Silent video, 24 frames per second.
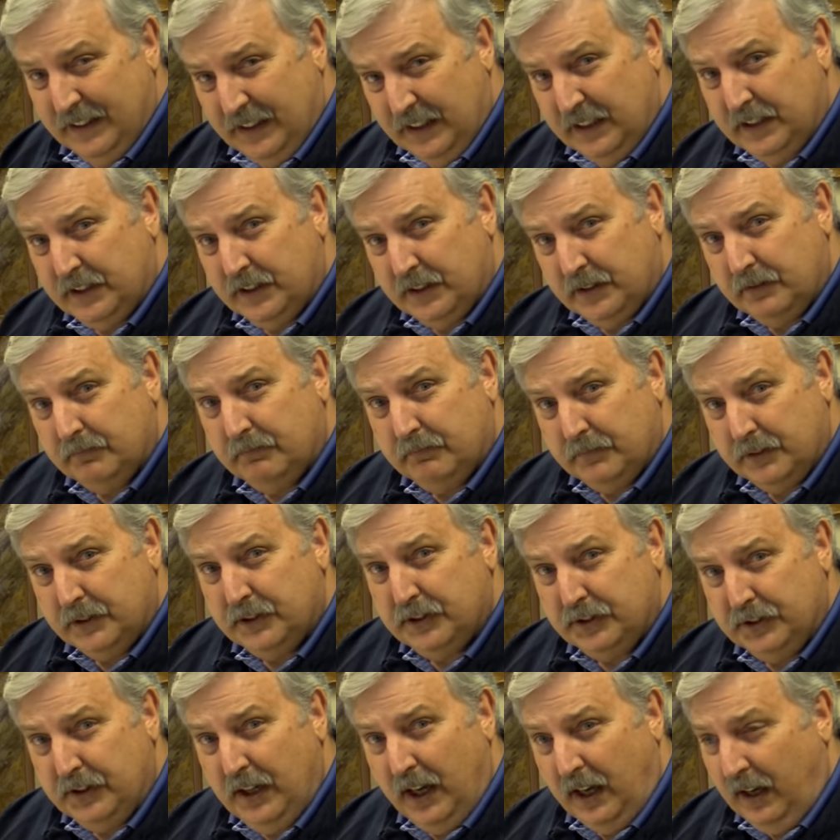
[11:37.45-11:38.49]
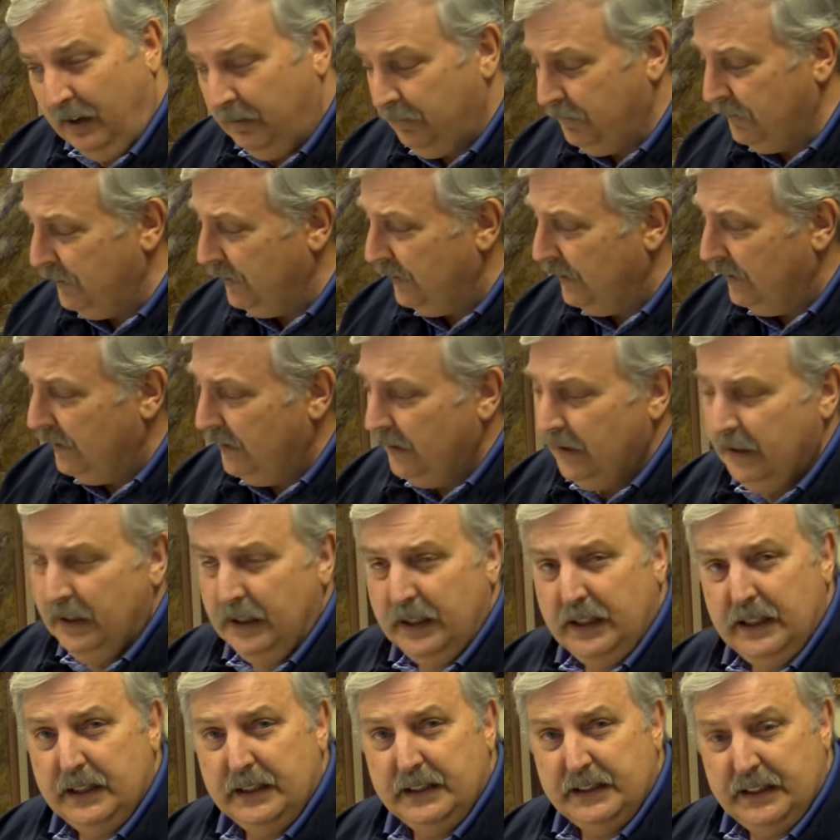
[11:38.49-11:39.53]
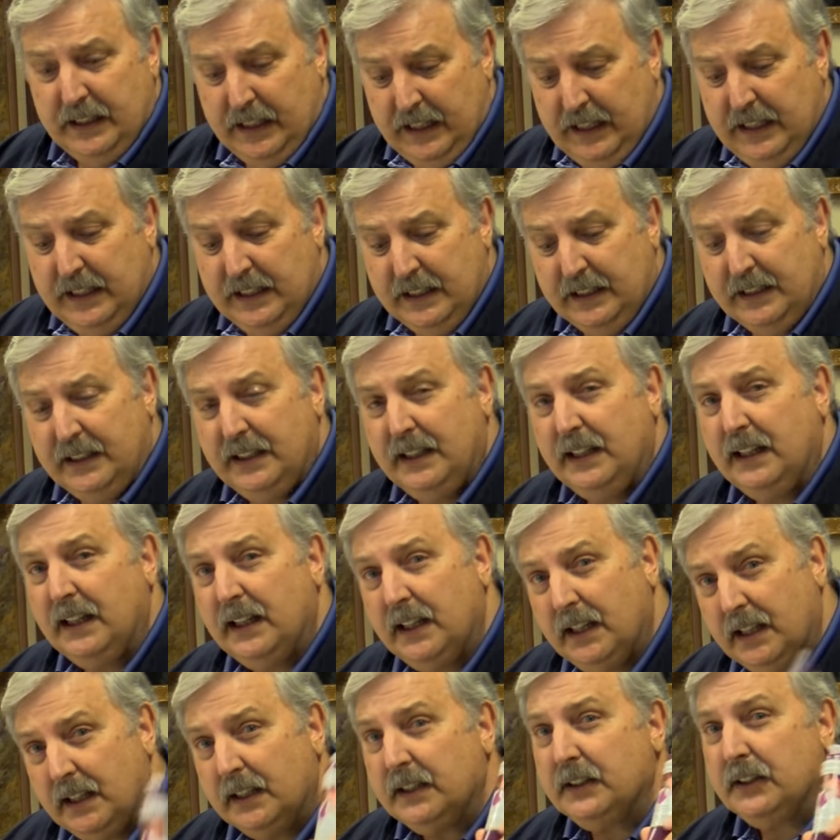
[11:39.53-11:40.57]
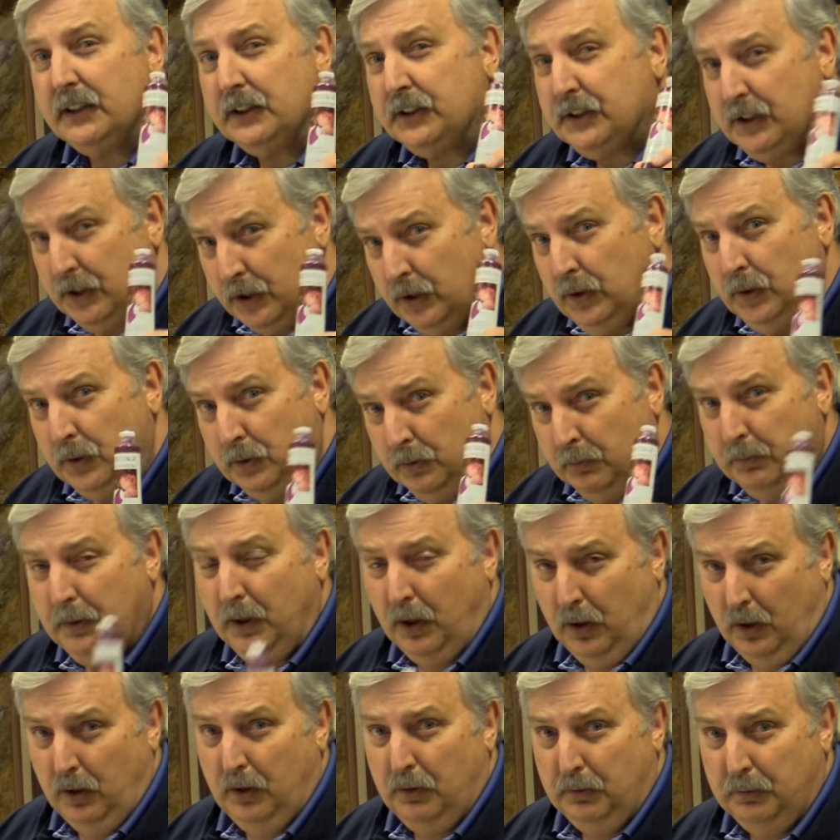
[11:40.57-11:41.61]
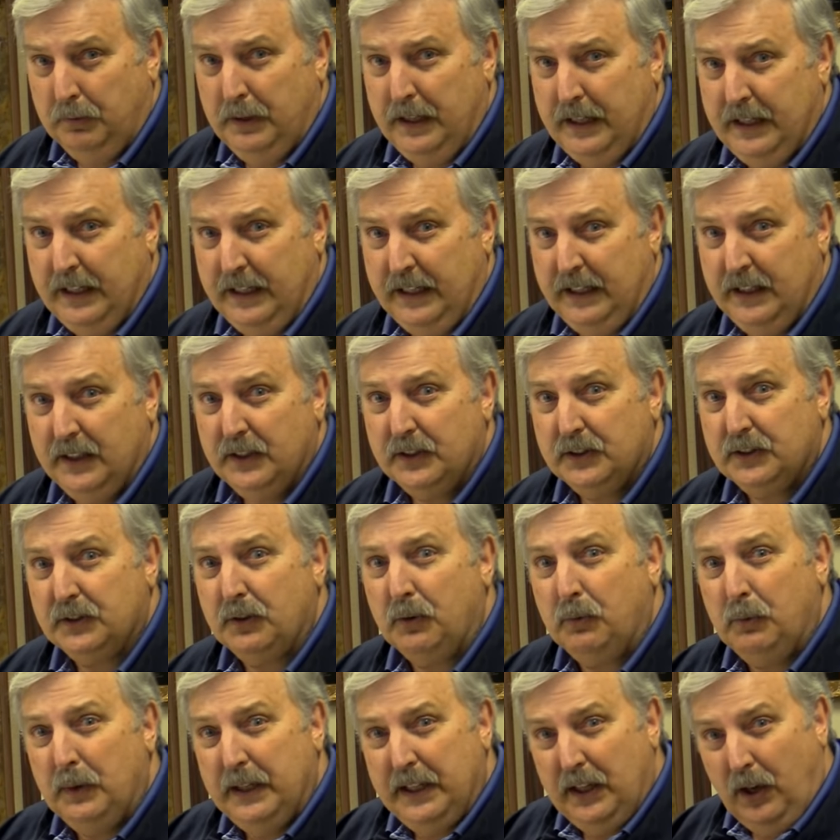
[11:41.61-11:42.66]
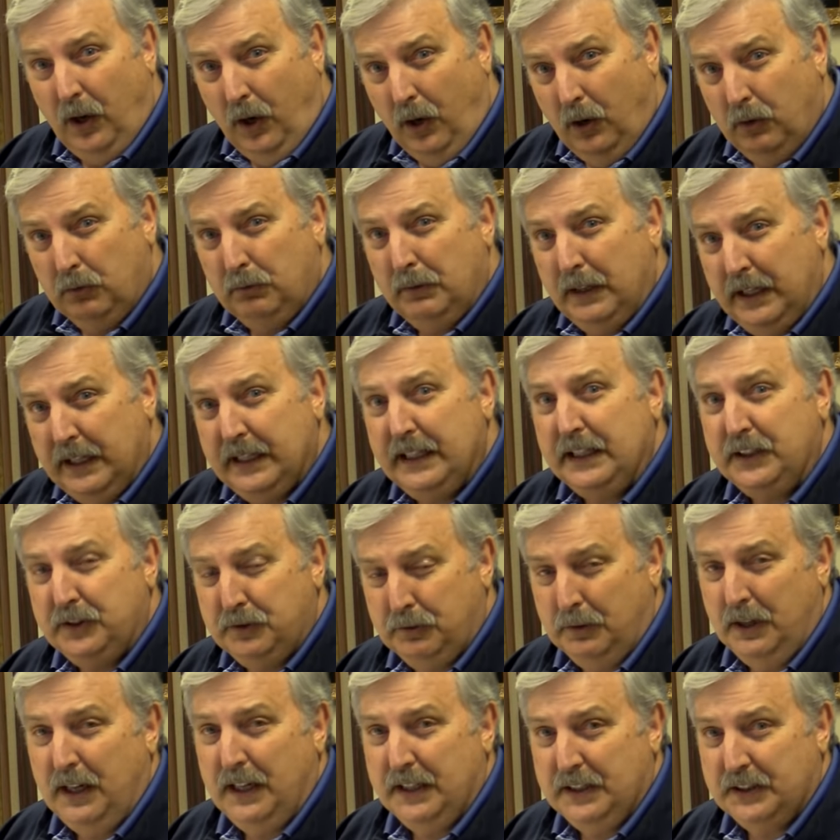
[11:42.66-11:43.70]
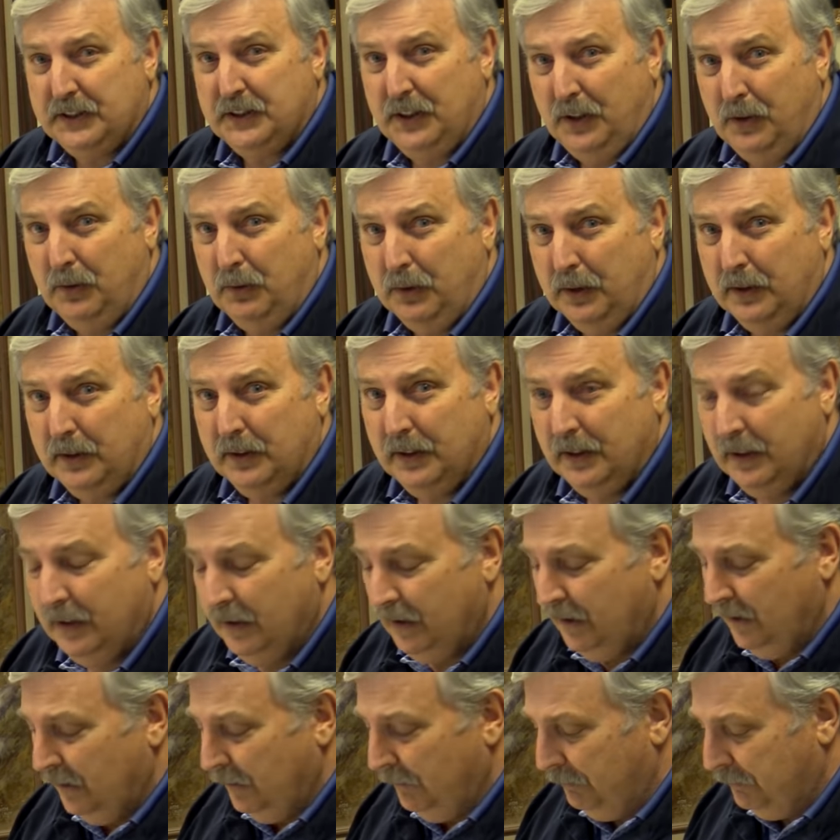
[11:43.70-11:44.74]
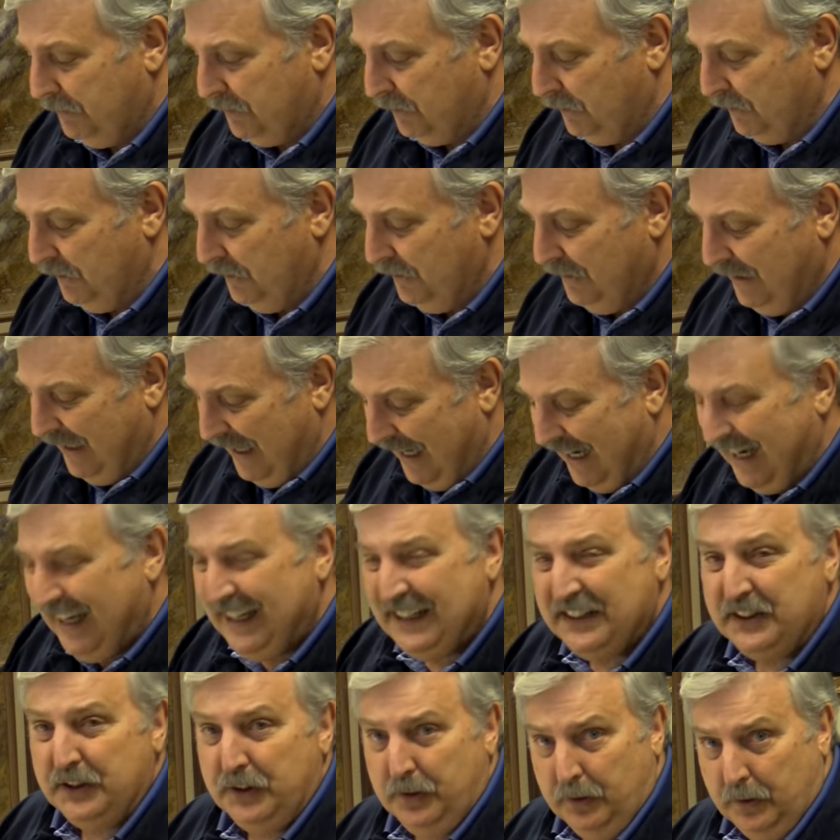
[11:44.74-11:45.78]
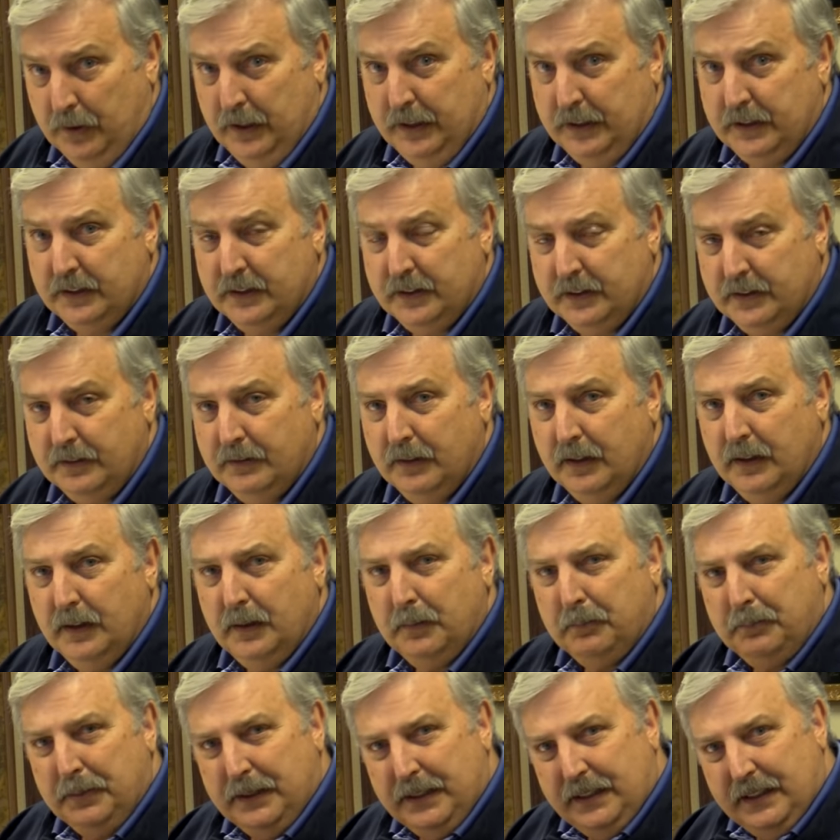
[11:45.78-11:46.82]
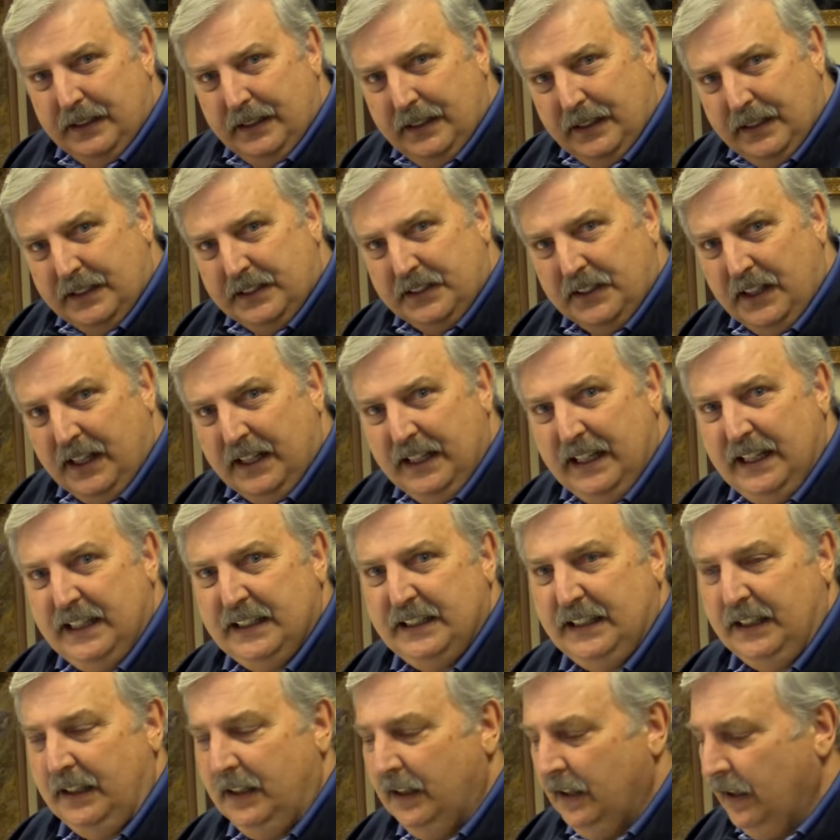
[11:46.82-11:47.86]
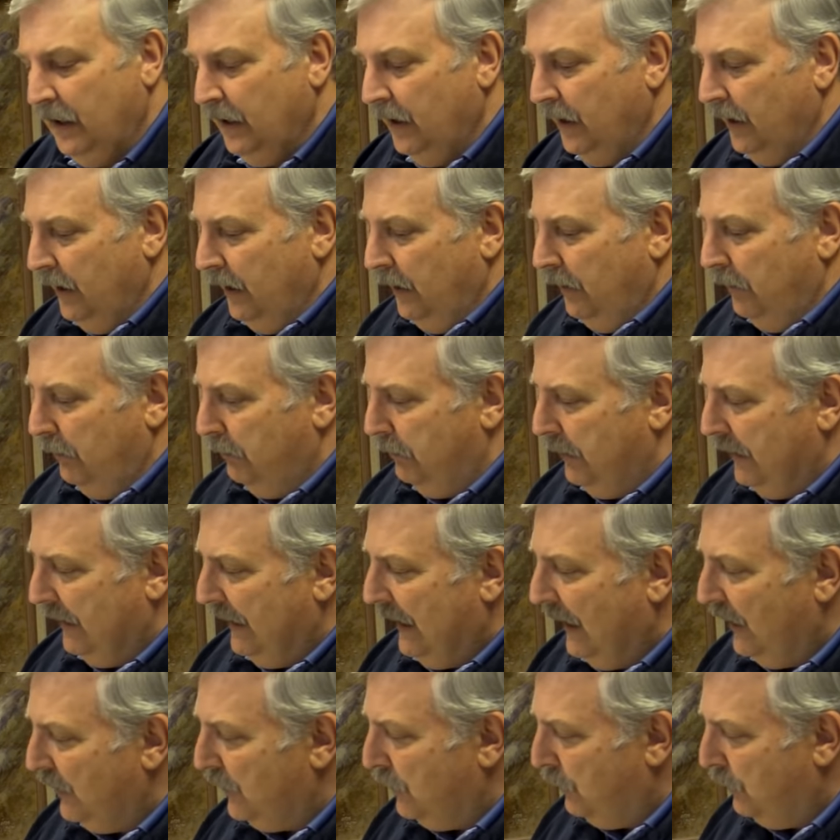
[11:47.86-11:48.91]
this stuff is in the tube already. So we already dry slower. So you can do it, but it's not easy. But how